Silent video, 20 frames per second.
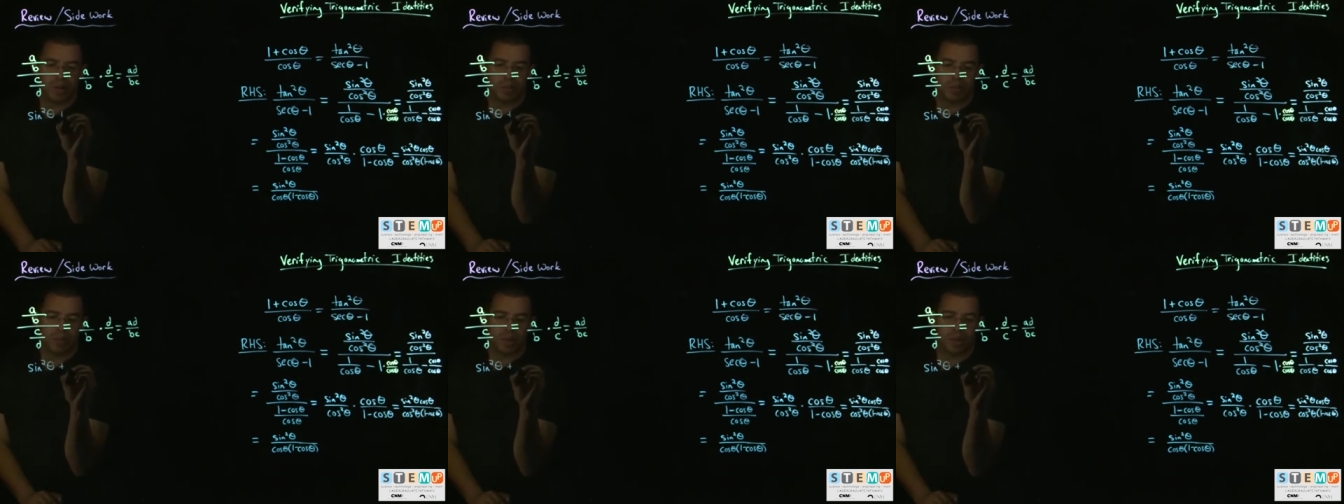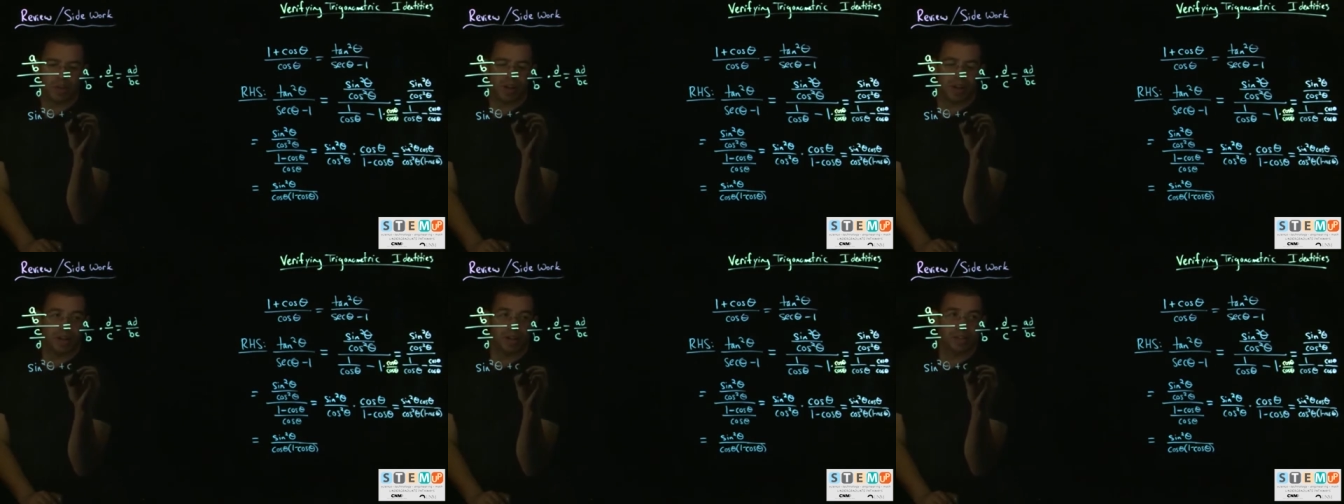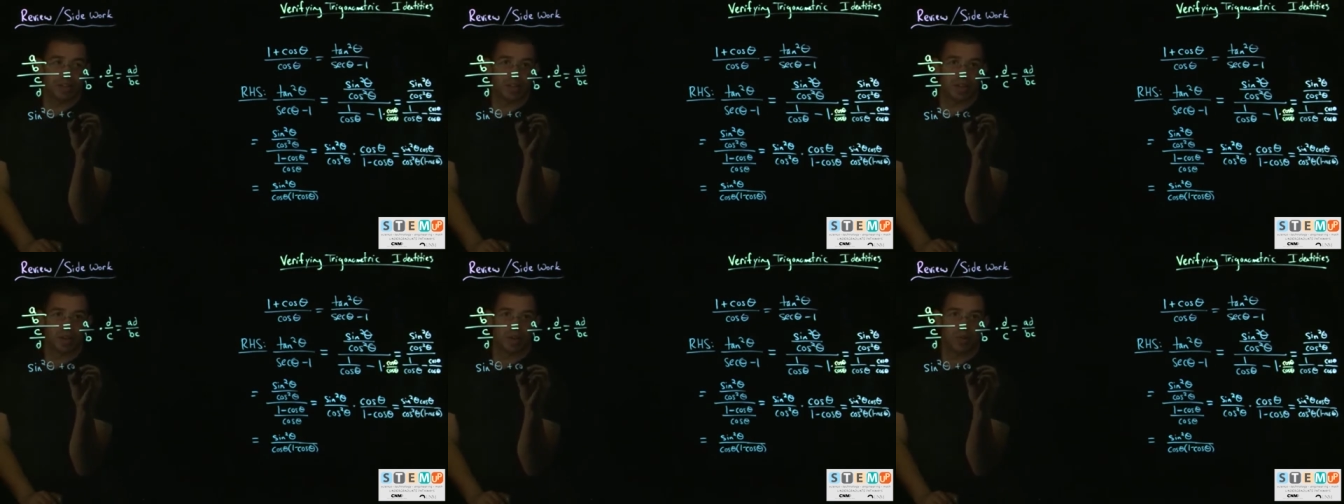
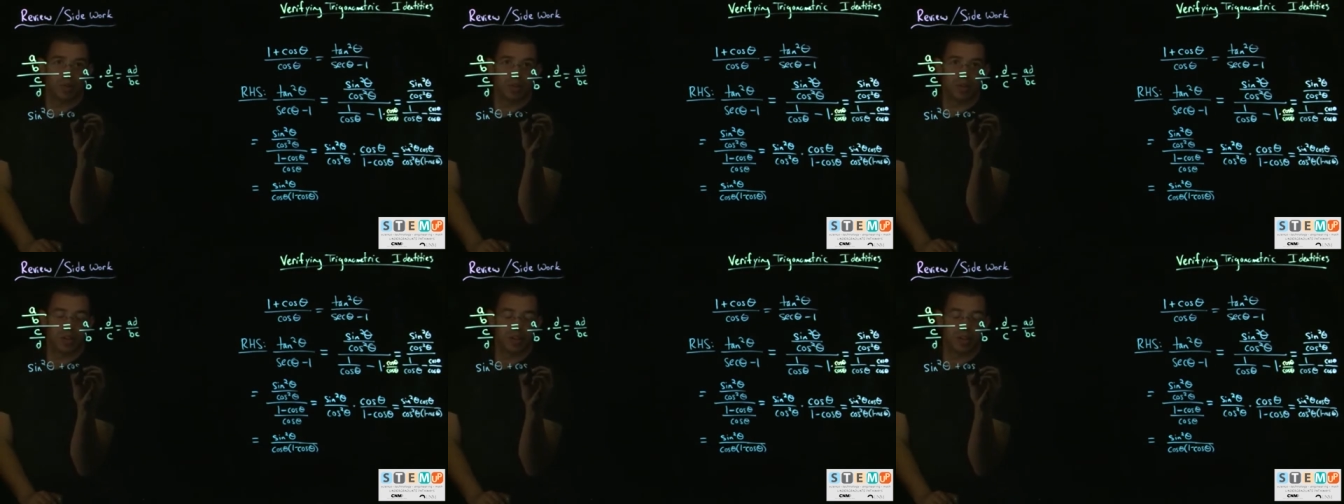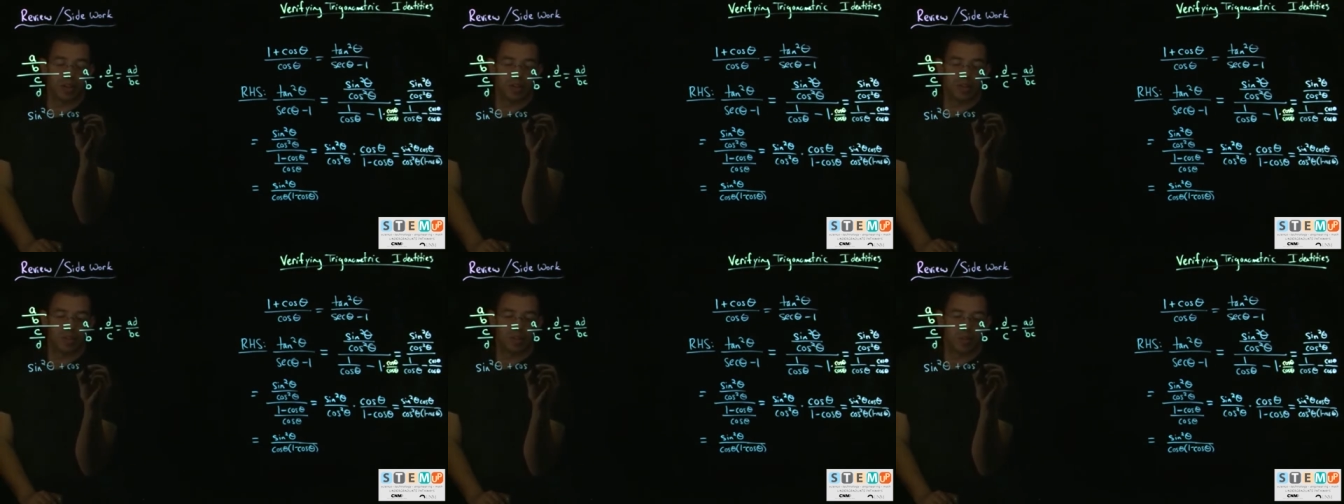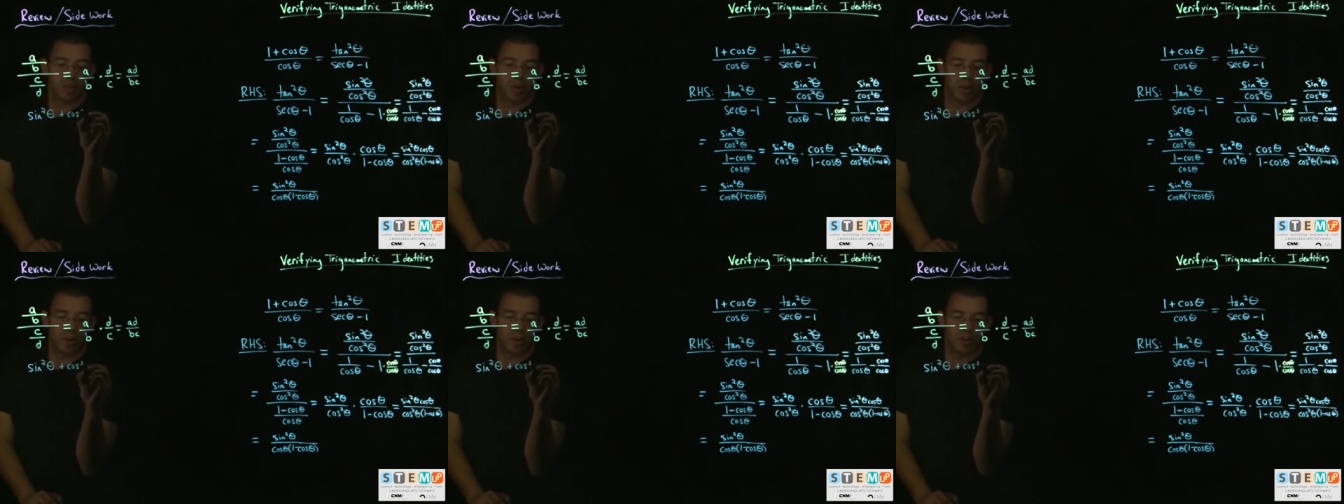plus cosine
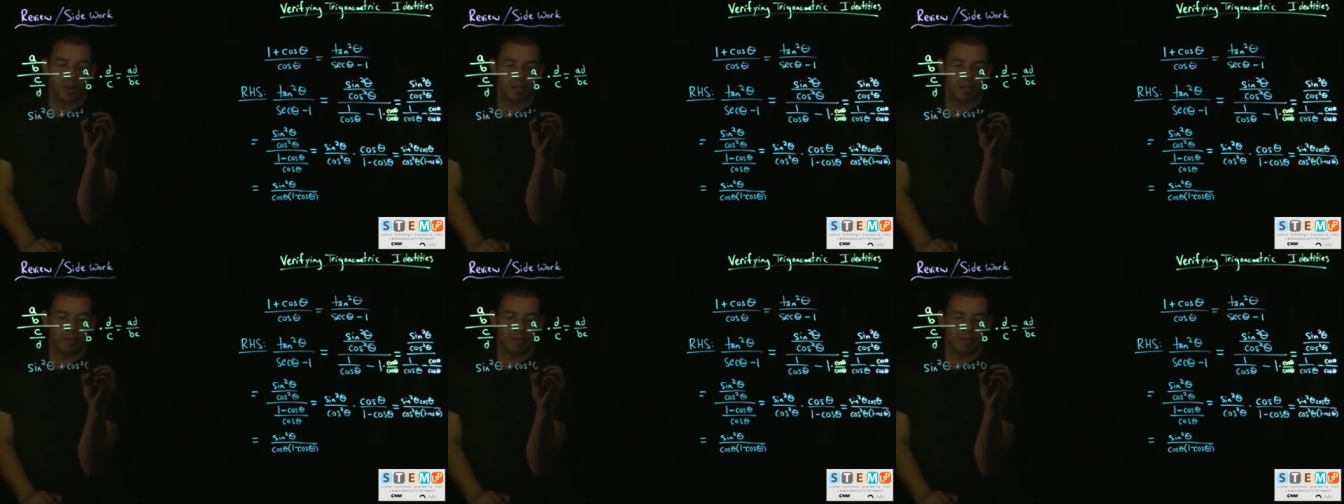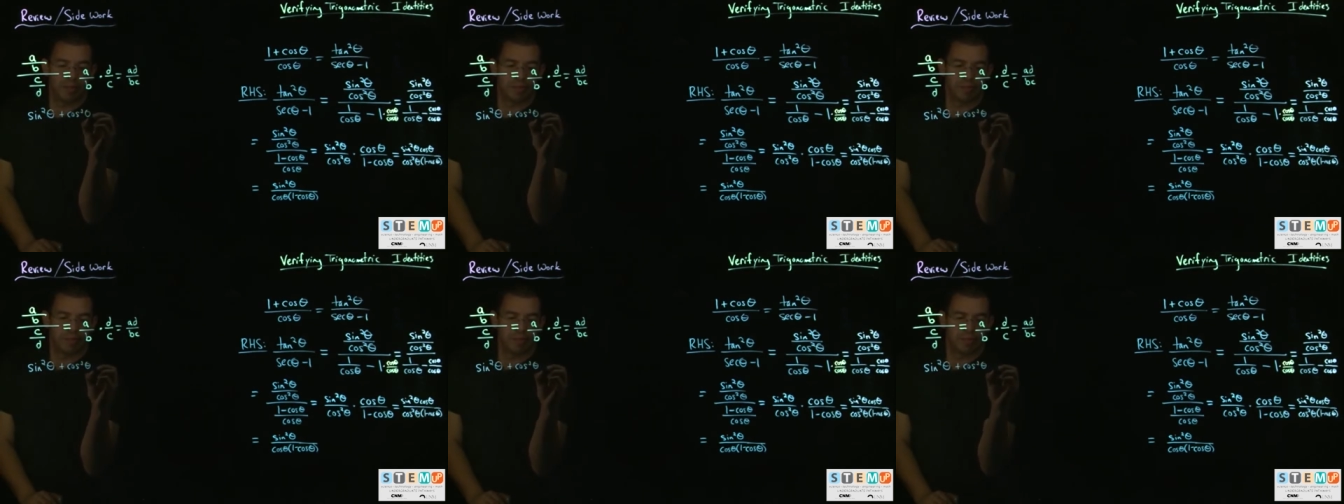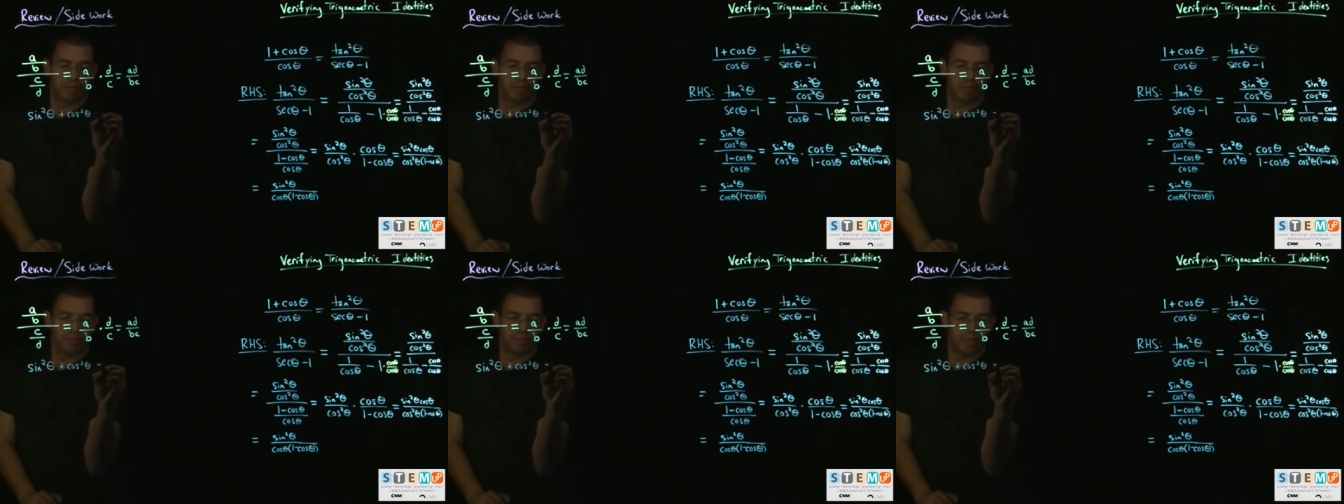squared
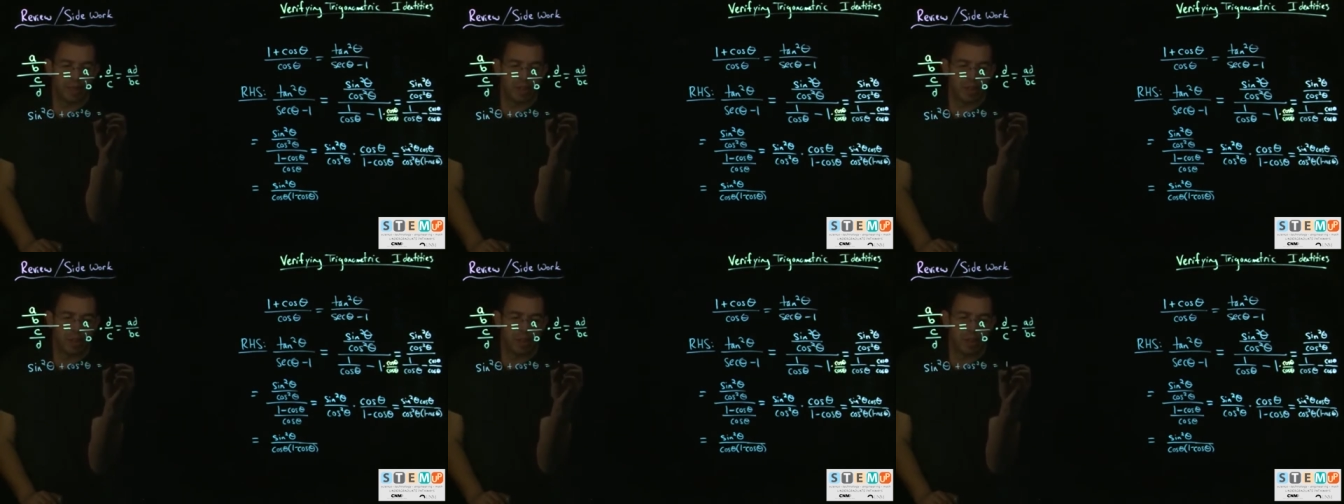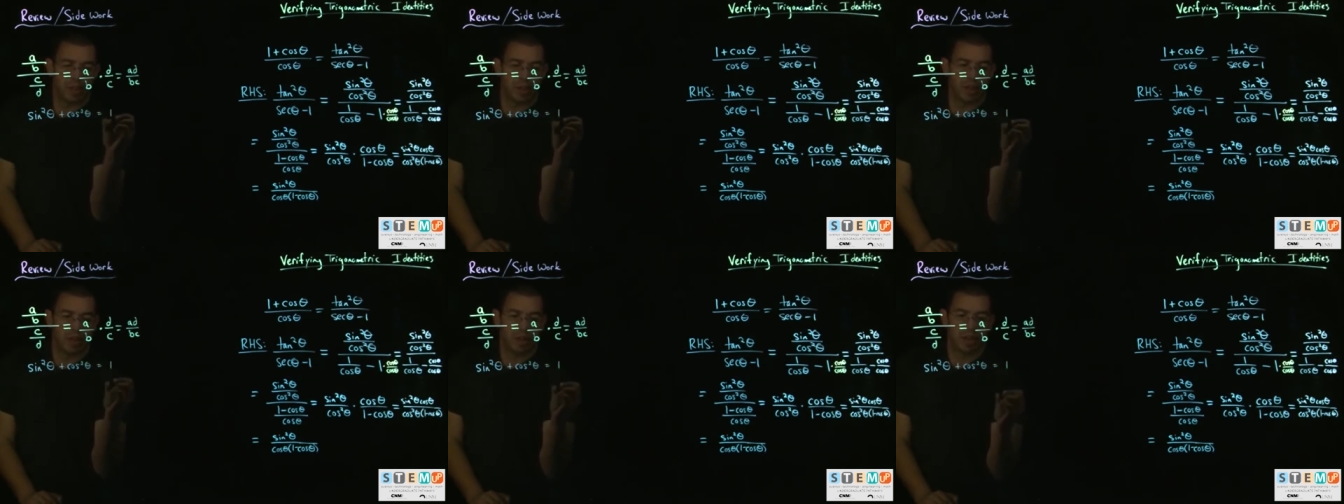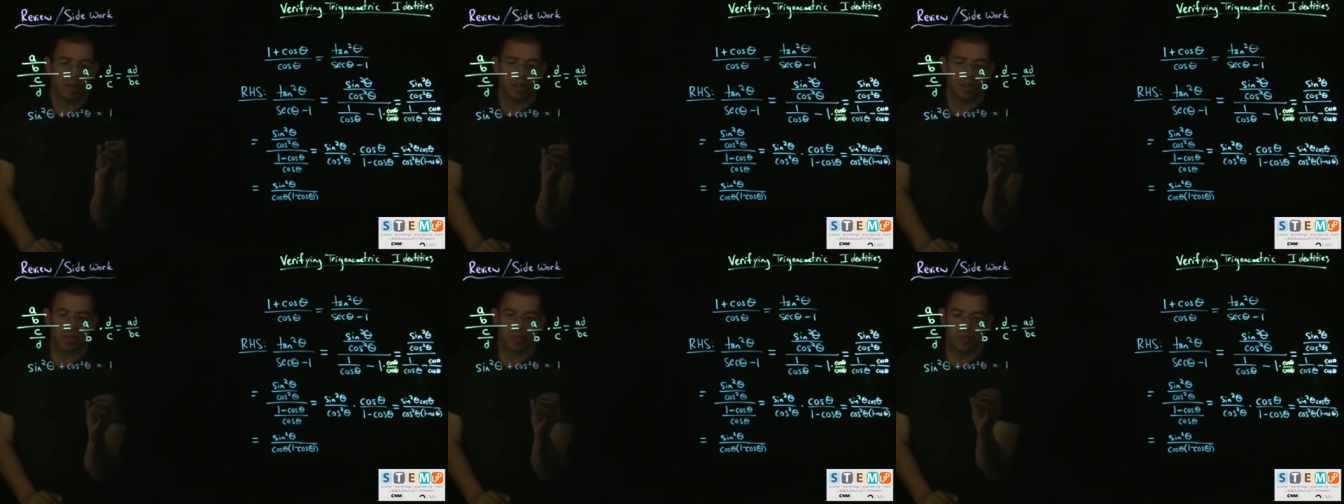
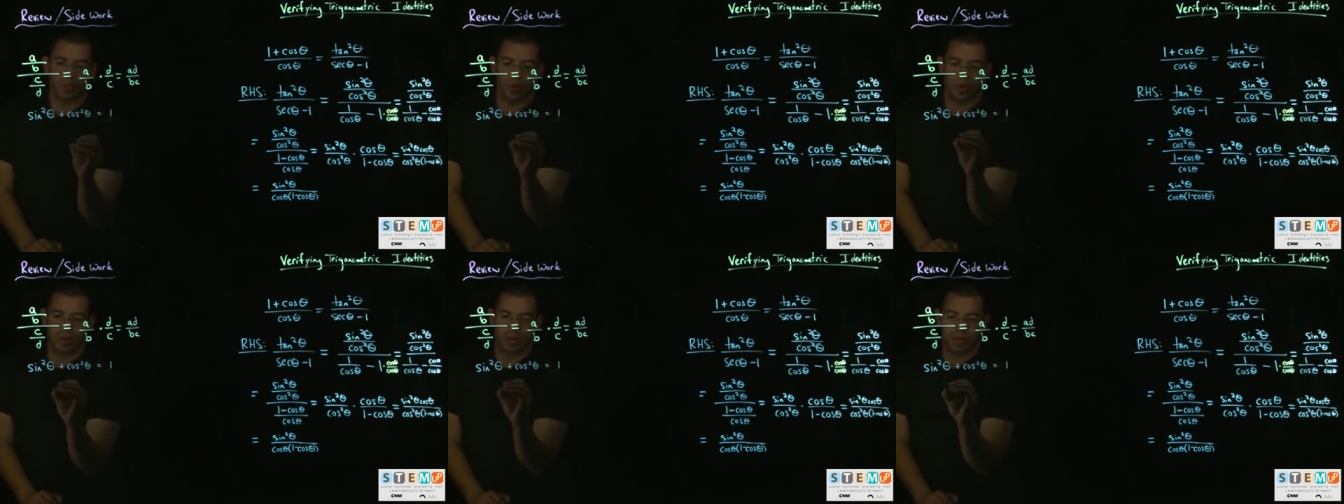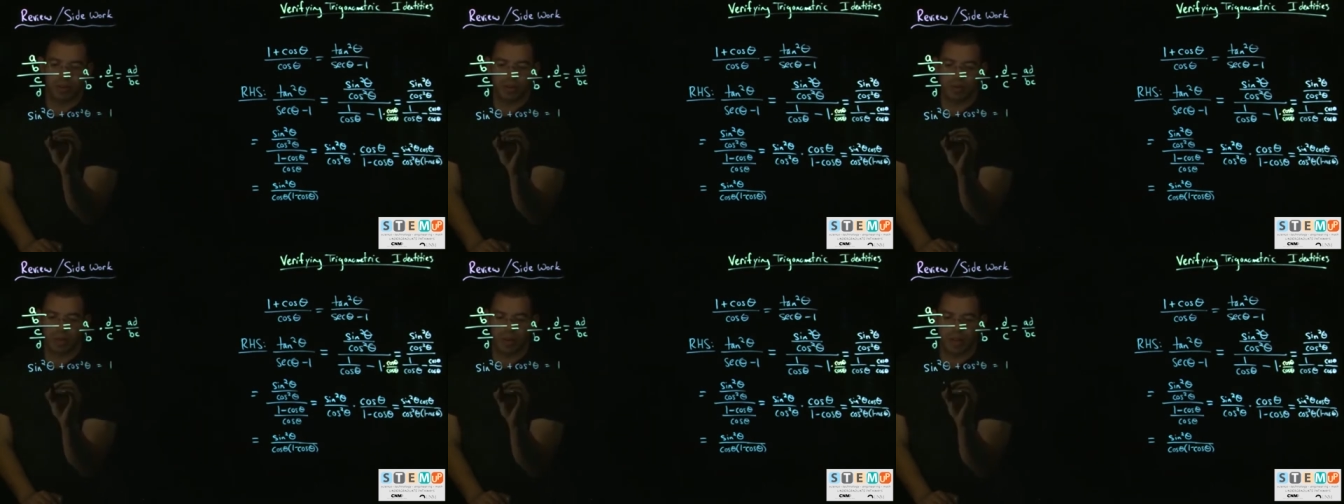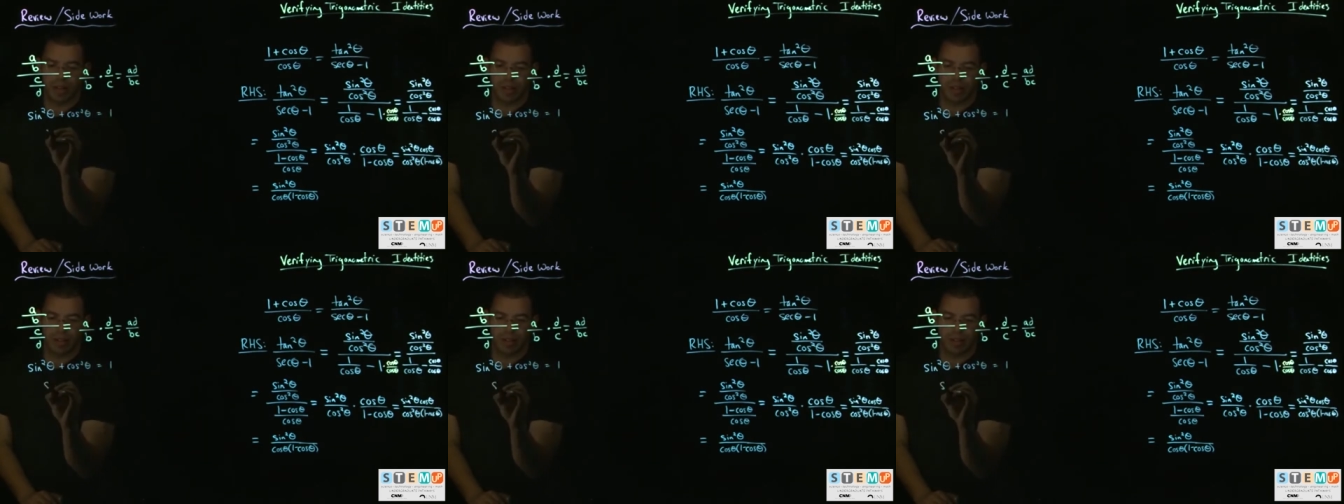is 1,
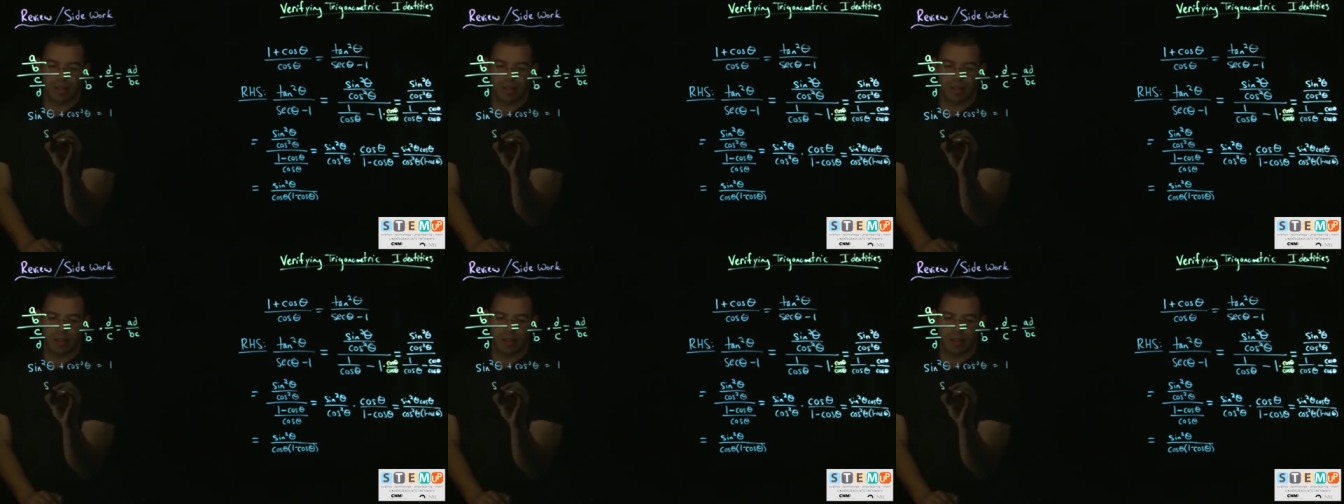right?